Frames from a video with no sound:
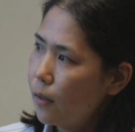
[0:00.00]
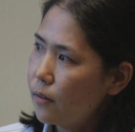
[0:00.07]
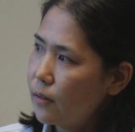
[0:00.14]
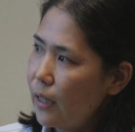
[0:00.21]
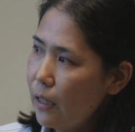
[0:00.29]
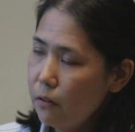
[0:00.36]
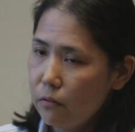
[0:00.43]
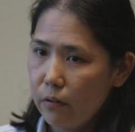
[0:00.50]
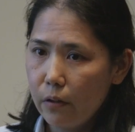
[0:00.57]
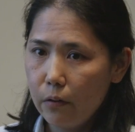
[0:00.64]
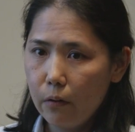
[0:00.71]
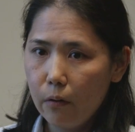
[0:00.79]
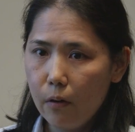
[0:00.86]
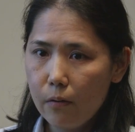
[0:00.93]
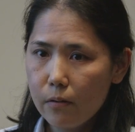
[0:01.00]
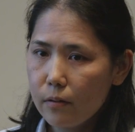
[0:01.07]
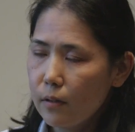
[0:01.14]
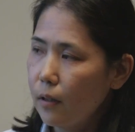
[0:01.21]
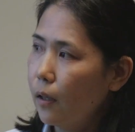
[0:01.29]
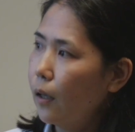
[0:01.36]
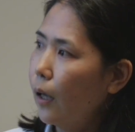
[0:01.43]
sensory
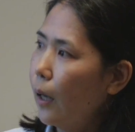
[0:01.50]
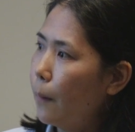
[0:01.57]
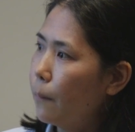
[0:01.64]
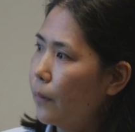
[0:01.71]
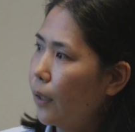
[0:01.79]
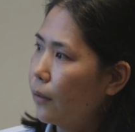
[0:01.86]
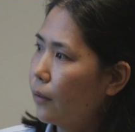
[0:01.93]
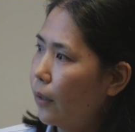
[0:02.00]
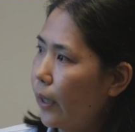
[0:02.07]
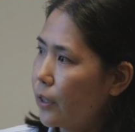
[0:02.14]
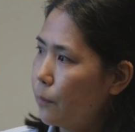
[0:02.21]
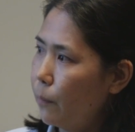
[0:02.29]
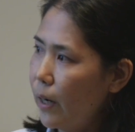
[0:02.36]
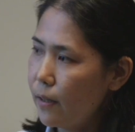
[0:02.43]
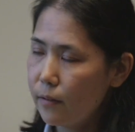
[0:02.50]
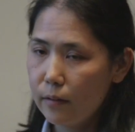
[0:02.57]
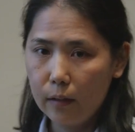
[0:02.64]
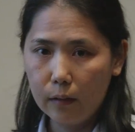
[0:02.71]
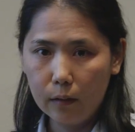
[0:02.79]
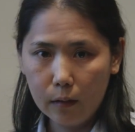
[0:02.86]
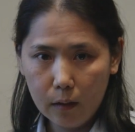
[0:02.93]
neurons Um, that are
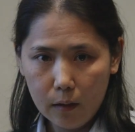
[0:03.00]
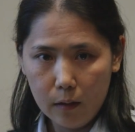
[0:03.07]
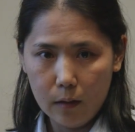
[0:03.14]
expressing